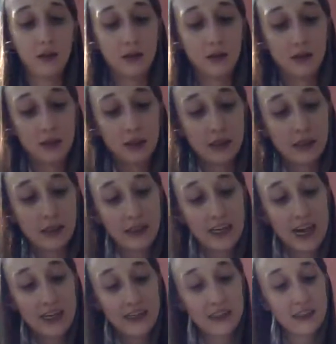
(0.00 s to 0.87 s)
Just
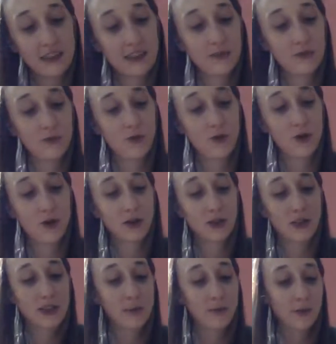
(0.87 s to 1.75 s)
stacking some
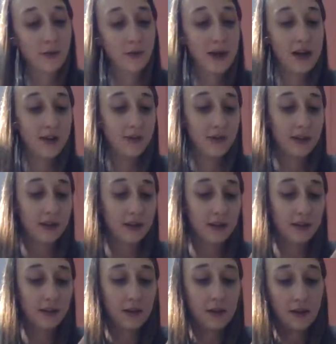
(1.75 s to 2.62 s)
rocks up around
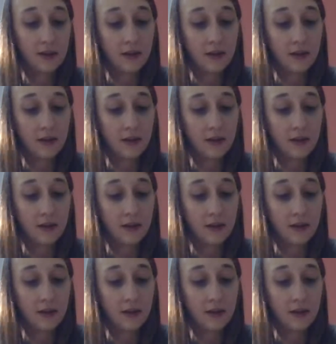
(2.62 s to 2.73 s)
this